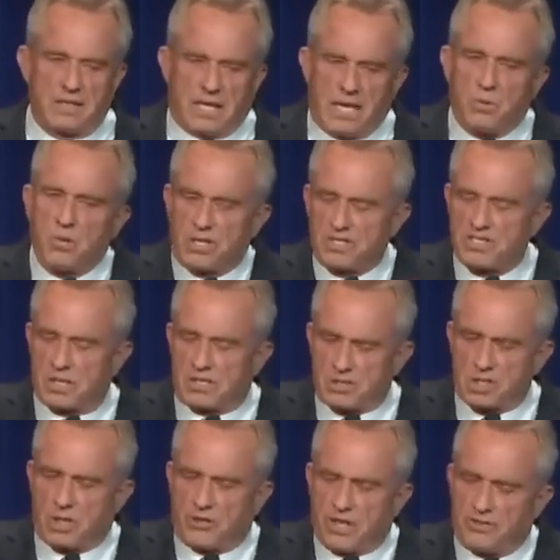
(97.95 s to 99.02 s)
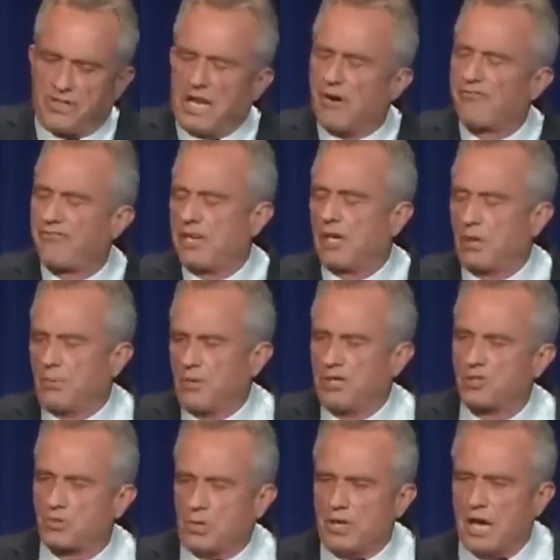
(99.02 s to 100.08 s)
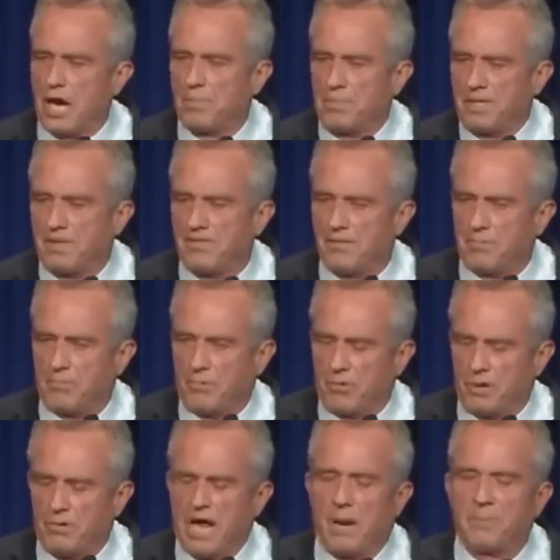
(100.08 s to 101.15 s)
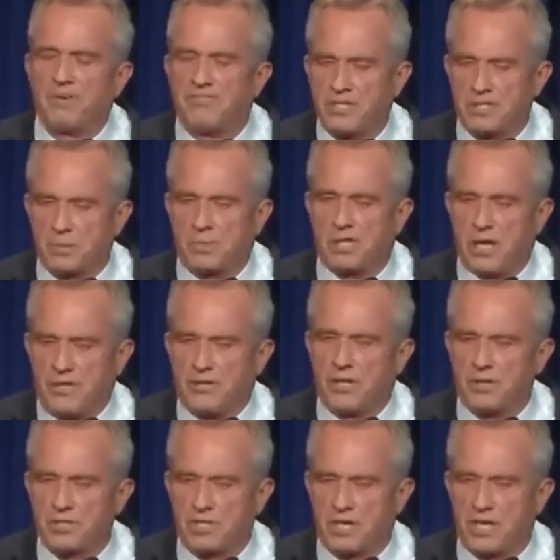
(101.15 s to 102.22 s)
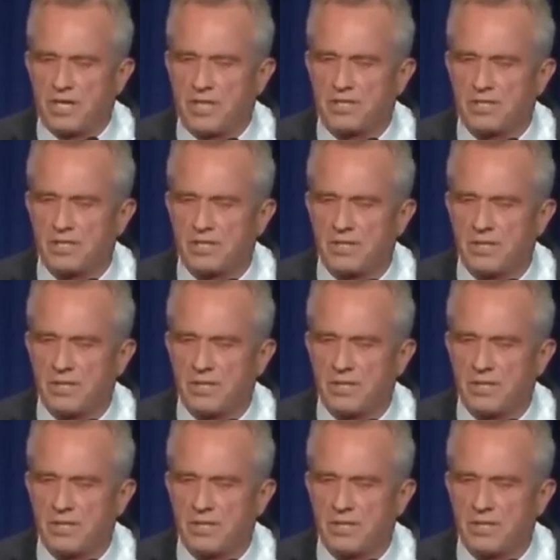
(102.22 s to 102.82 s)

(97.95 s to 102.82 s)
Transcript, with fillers: it was so that their fingerprints would not be would not be visible on those studies,